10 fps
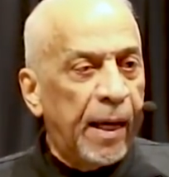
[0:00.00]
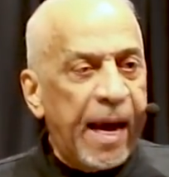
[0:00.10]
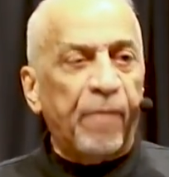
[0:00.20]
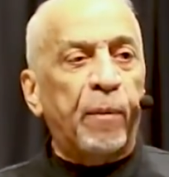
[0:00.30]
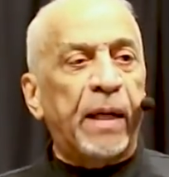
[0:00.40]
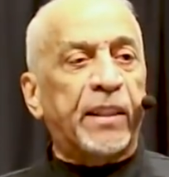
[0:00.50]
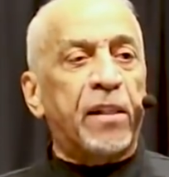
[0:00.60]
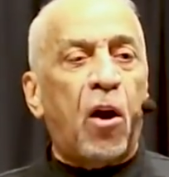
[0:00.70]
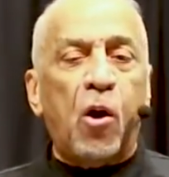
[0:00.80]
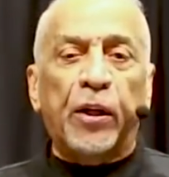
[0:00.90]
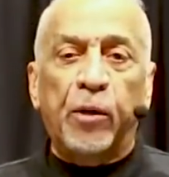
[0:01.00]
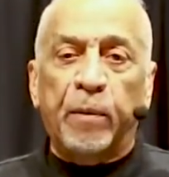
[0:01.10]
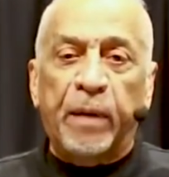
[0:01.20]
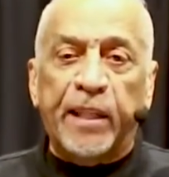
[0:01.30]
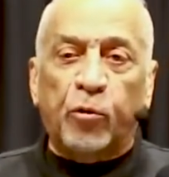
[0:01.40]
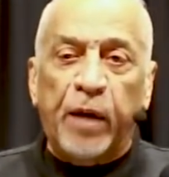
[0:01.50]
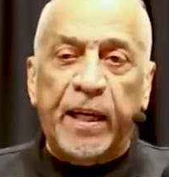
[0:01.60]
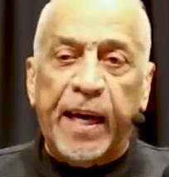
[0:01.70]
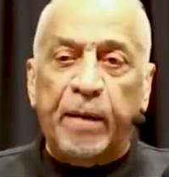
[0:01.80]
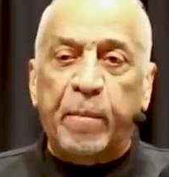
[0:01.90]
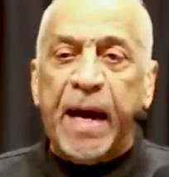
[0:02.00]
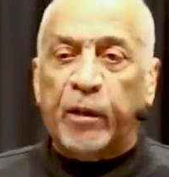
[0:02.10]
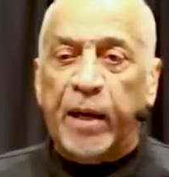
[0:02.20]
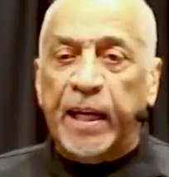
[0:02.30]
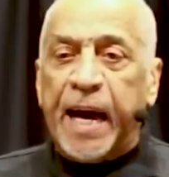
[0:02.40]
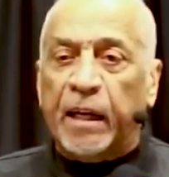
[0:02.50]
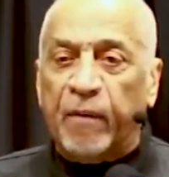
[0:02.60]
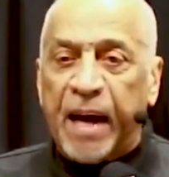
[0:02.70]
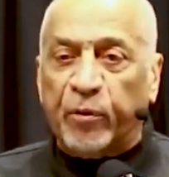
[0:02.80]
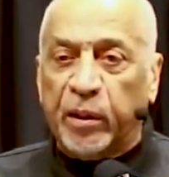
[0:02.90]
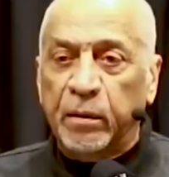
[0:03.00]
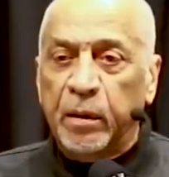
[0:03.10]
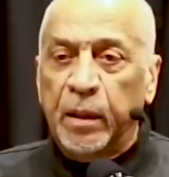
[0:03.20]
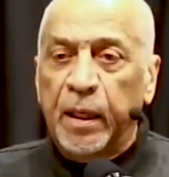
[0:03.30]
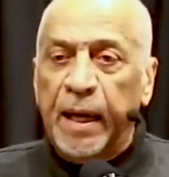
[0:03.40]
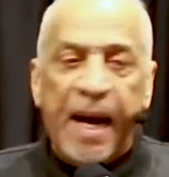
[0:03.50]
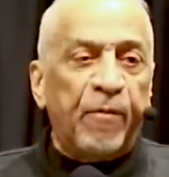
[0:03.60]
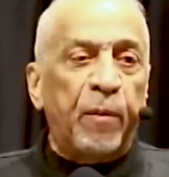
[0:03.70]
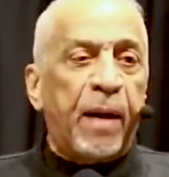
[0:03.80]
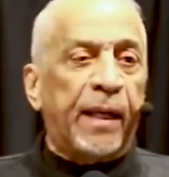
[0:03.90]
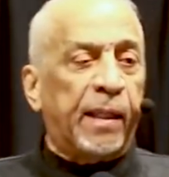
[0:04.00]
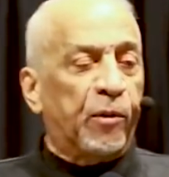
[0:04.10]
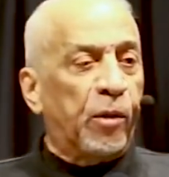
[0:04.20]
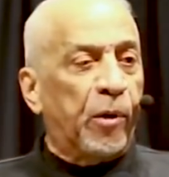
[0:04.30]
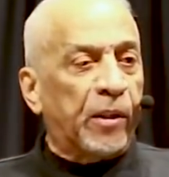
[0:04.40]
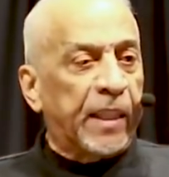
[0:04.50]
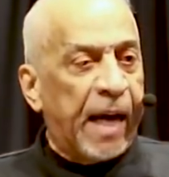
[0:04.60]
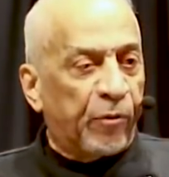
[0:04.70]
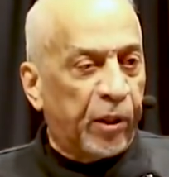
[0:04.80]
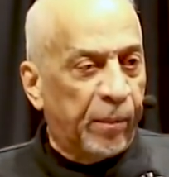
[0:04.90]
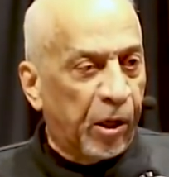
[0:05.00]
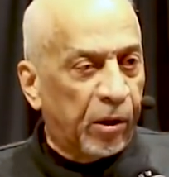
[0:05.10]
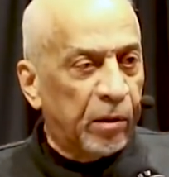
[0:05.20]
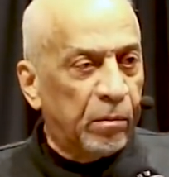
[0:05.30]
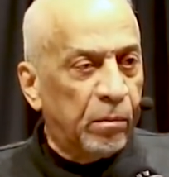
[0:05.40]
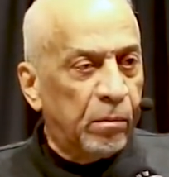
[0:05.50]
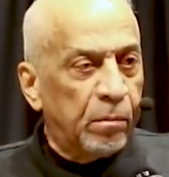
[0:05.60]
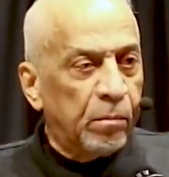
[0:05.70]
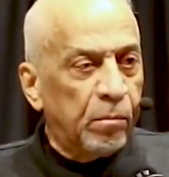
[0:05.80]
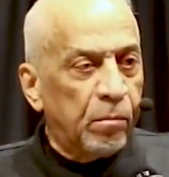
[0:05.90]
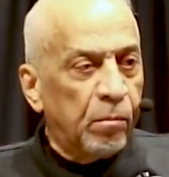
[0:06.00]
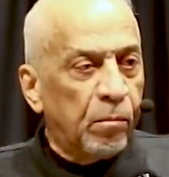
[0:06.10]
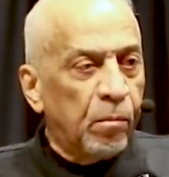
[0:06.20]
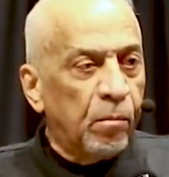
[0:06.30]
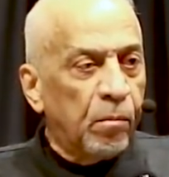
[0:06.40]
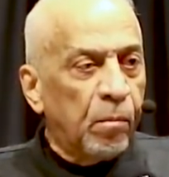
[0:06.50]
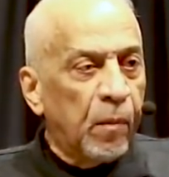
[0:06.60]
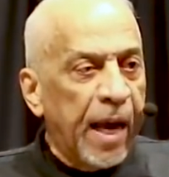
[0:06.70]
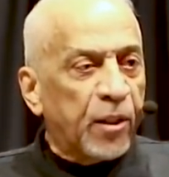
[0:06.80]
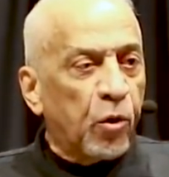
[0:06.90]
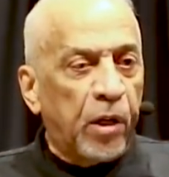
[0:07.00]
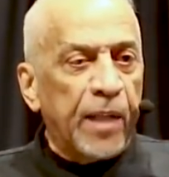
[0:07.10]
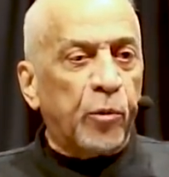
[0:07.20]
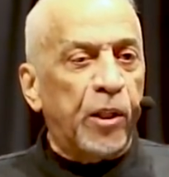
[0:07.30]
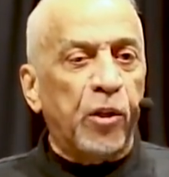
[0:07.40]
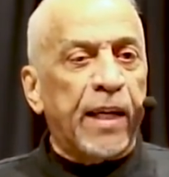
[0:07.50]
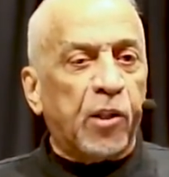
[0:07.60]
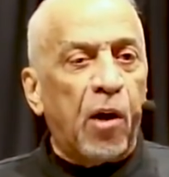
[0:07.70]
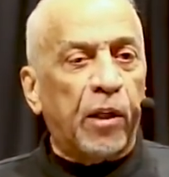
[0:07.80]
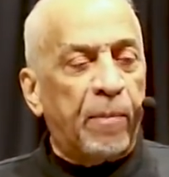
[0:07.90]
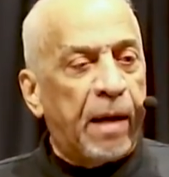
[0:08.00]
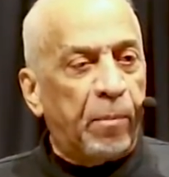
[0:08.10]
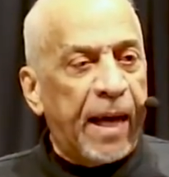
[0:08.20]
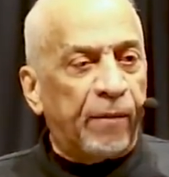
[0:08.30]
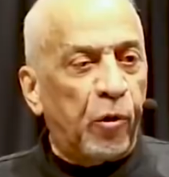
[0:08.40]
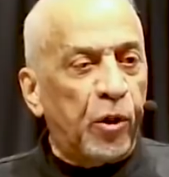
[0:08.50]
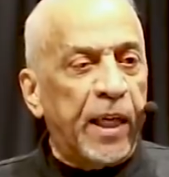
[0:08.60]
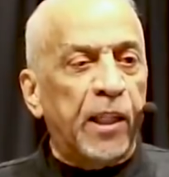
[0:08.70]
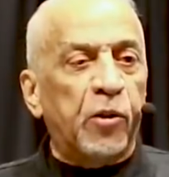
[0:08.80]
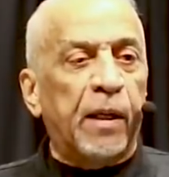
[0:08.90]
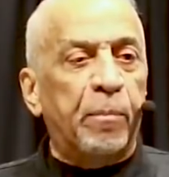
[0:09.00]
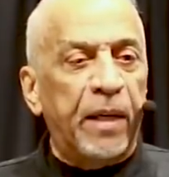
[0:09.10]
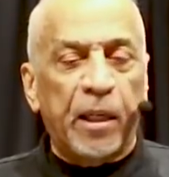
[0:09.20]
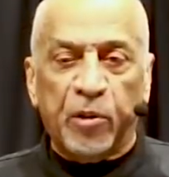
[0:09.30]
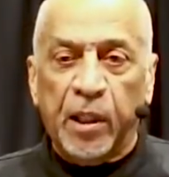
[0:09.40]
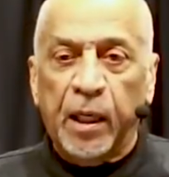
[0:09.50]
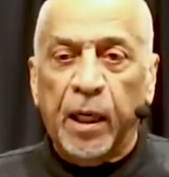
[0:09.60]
Everybody says all the human beings migrated out of Africa. Everybody coming to America is an African American. And so consequently, you're not talking about black folk. You get into an ambiguous,